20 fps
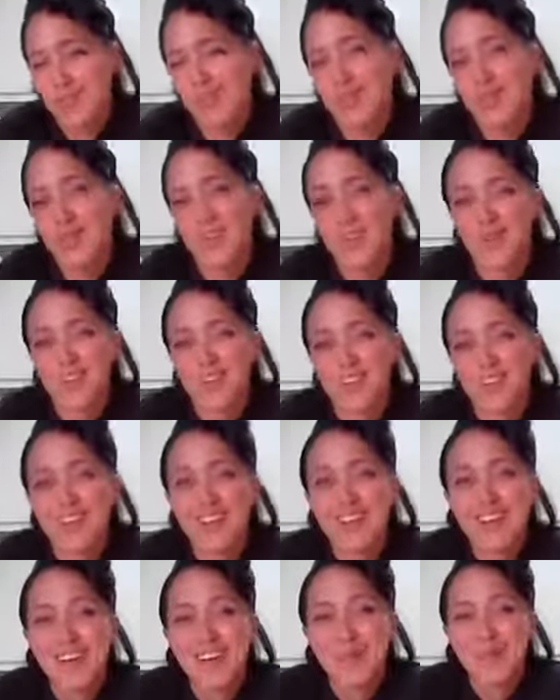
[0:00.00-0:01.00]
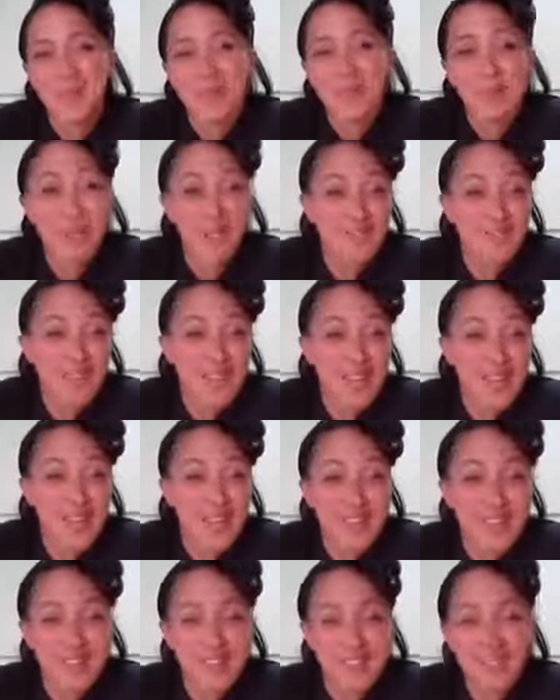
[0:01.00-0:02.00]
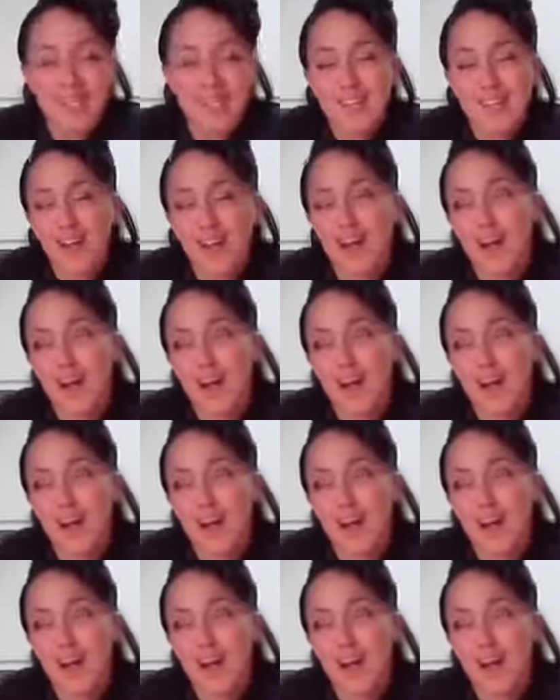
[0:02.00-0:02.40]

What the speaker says: or beef steaks,